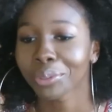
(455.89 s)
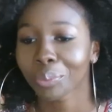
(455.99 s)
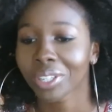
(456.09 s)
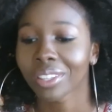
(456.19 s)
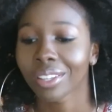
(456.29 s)
was
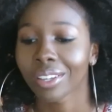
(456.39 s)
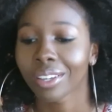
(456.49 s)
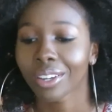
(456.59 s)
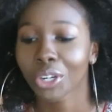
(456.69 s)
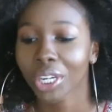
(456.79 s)
one of the
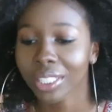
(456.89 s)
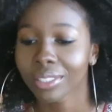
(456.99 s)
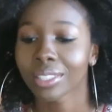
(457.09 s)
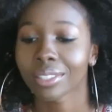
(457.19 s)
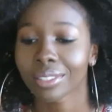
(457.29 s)

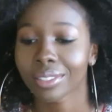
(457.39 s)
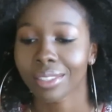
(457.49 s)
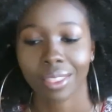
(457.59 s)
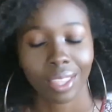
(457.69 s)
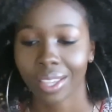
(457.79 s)
craziest
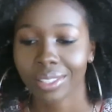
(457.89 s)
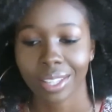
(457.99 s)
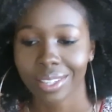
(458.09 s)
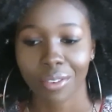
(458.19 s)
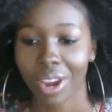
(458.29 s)
things
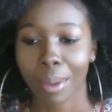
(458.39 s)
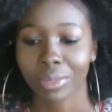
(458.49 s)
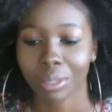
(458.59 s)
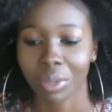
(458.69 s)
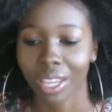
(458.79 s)
that's ever
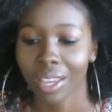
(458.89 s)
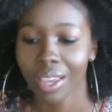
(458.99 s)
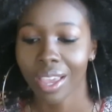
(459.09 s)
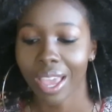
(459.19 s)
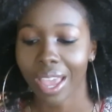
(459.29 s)
happened to me.
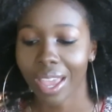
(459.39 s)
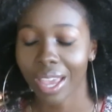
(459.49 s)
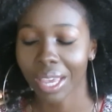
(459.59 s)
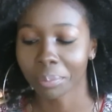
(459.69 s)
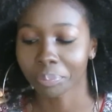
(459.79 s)

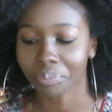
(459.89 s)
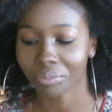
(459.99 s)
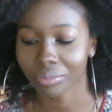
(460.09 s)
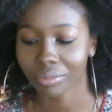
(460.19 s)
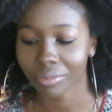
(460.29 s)
And
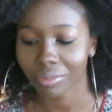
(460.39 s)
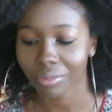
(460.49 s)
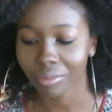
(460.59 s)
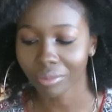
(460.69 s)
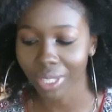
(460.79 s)

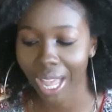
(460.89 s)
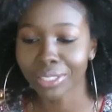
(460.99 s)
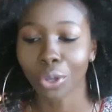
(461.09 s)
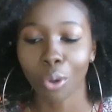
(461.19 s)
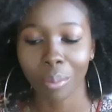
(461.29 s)
I
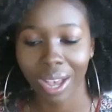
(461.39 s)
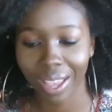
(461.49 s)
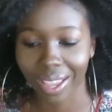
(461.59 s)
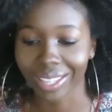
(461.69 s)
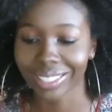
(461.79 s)
told
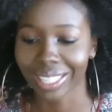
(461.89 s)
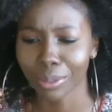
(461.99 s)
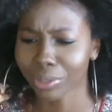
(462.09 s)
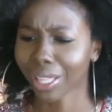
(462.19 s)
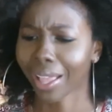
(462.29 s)
my ex, and
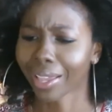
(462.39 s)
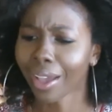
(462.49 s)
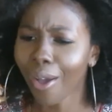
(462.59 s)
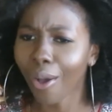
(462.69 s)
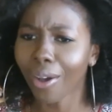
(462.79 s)
he was like,
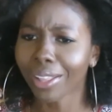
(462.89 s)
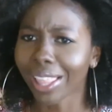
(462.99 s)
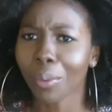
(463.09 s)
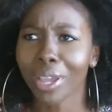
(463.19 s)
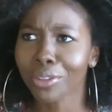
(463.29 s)
oh,
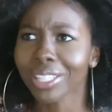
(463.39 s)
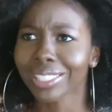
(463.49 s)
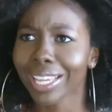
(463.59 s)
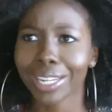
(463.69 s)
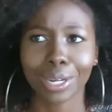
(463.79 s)
like, why you didn't
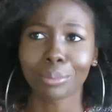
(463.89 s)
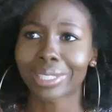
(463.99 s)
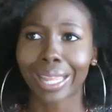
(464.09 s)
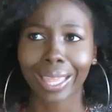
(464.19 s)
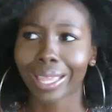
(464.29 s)
say that? I'm
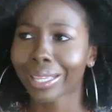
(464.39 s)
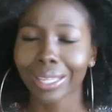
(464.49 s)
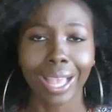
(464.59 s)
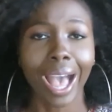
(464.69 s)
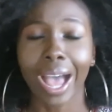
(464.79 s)
like,
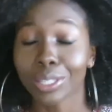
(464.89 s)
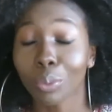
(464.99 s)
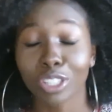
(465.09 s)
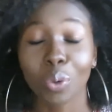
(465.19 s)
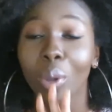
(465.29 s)
I just
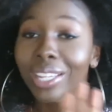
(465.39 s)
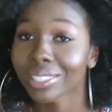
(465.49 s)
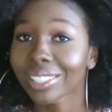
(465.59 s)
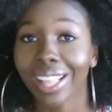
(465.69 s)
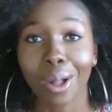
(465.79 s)
wanted to wait
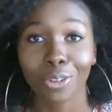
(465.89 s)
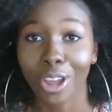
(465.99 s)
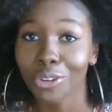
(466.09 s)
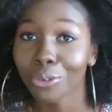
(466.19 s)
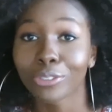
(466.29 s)
until
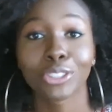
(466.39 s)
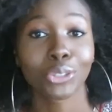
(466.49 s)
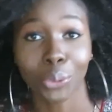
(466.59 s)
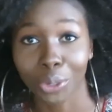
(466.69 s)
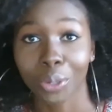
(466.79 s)
I knew for
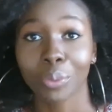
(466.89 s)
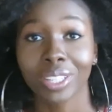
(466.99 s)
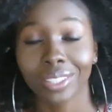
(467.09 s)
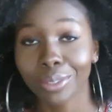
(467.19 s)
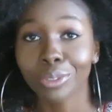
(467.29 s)
sure
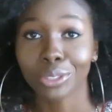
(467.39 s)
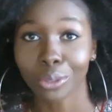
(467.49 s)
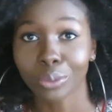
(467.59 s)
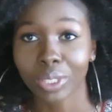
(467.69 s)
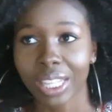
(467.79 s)
what the
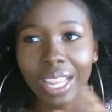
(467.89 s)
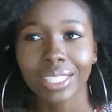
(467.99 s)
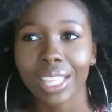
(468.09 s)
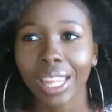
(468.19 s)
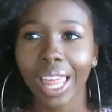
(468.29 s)
results was. And they
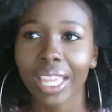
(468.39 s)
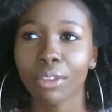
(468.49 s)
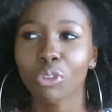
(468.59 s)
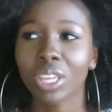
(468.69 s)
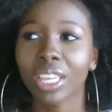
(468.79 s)
said, like,
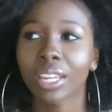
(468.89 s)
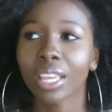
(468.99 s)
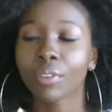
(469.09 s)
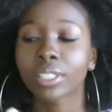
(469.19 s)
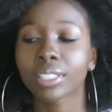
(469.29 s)
if
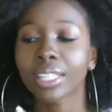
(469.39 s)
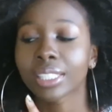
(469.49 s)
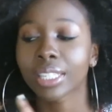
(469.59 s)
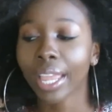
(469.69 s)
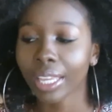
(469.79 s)
it says
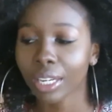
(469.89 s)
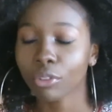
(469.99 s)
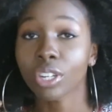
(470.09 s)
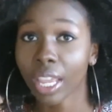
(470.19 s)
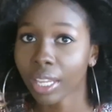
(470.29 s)
negative,
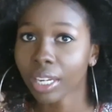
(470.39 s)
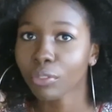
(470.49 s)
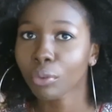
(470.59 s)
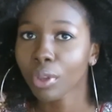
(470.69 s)
you're negative.